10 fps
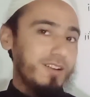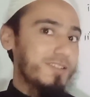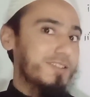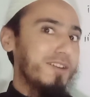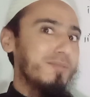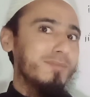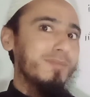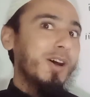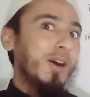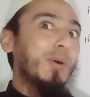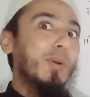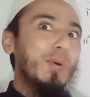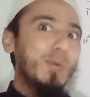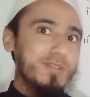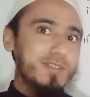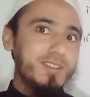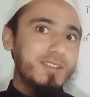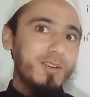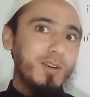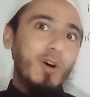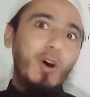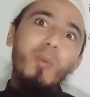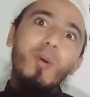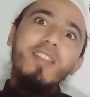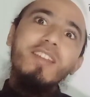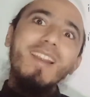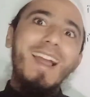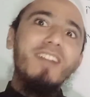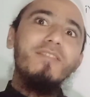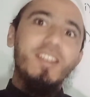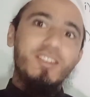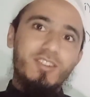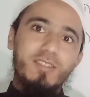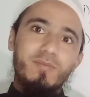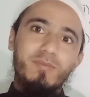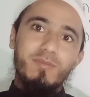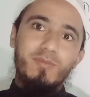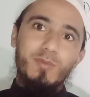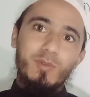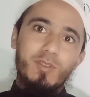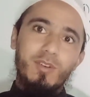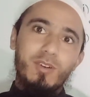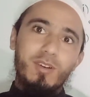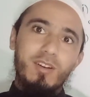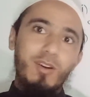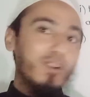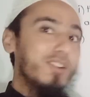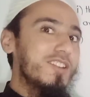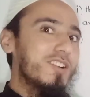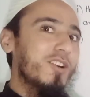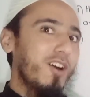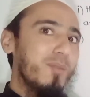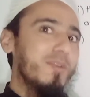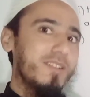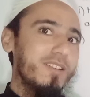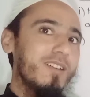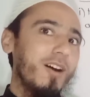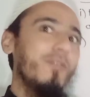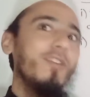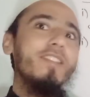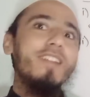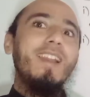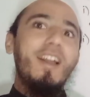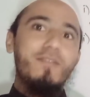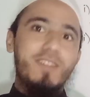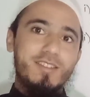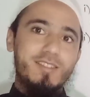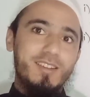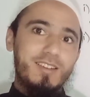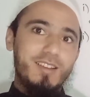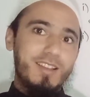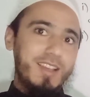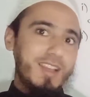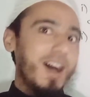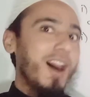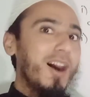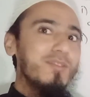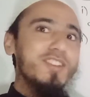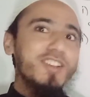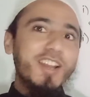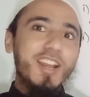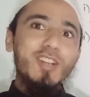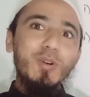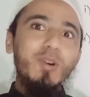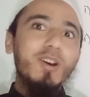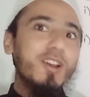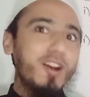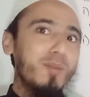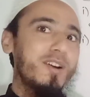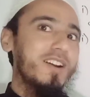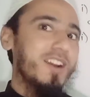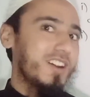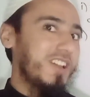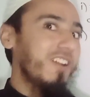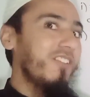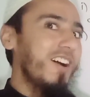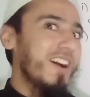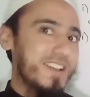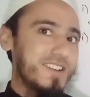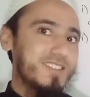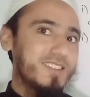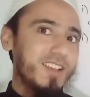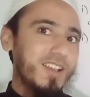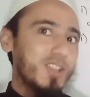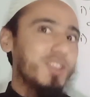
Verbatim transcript: uh, some rules of other language or the grammar of other language. How generative grammar defines